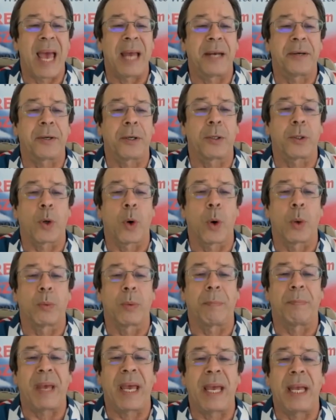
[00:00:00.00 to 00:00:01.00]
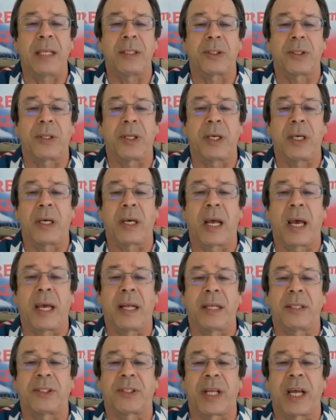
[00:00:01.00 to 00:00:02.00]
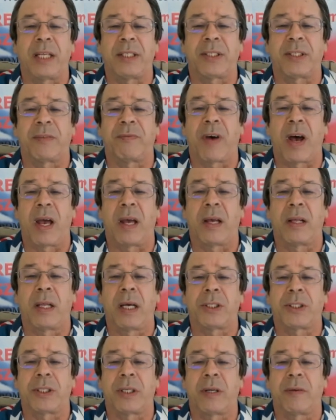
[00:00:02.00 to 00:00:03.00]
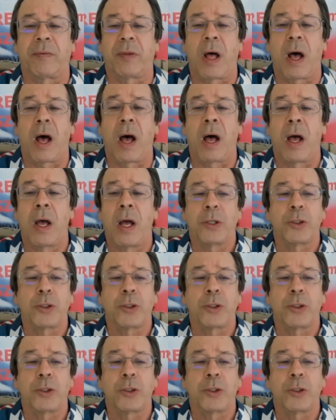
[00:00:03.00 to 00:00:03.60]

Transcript: entered, or remains in the United States in violation of law,